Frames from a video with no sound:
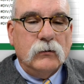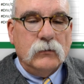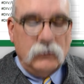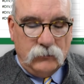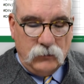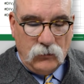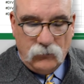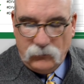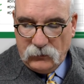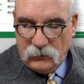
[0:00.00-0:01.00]
Let's go
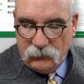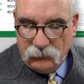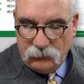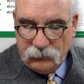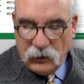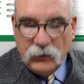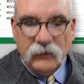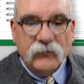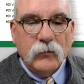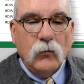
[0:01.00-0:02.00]
with the bearing
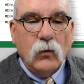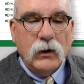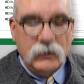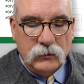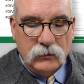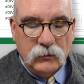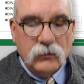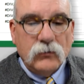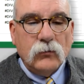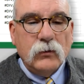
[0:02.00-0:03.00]
from 1 to
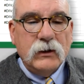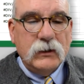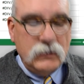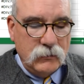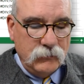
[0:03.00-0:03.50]
3,